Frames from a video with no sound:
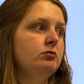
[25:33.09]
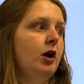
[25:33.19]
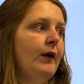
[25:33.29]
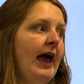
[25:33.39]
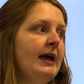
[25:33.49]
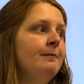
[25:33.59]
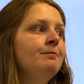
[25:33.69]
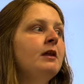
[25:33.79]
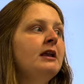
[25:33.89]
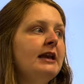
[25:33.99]
Okay?
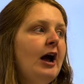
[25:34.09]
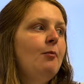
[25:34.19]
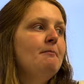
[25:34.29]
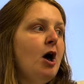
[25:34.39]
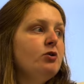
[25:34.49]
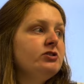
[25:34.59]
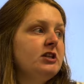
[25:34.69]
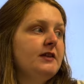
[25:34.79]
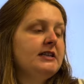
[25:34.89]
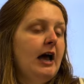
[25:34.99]
Now, most of
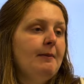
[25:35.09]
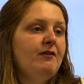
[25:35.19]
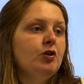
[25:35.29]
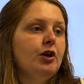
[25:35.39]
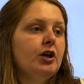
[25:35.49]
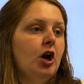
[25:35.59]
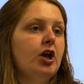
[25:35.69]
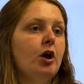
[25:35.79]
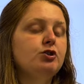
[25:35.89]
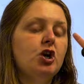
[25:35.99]
the time, if you look at our
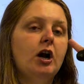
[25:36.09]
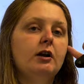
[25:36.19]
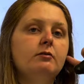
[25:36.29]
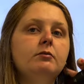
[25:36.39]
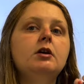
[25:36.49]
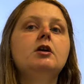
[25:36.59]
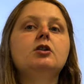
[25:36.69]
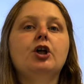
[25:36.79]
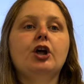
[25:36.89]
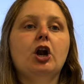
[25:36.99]
code chart,
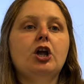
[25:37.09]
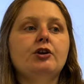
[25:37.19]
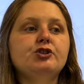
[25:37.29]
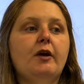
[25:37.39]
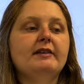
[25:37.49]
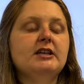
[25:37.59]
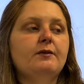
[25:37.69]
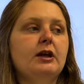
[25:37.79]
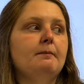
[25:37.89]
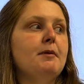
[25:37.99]
that's over
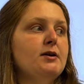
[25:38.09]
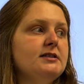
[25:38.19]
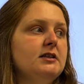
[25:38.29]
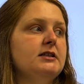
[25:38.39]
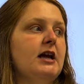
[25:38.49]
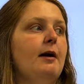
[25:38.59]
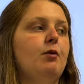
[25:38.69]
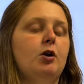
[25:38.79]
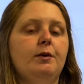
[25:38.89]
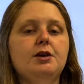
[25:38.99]
there. Most of the time,
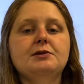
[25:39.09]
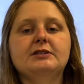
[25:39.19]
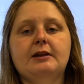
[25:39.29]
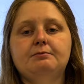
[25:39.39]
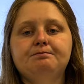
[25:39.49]
what are we using?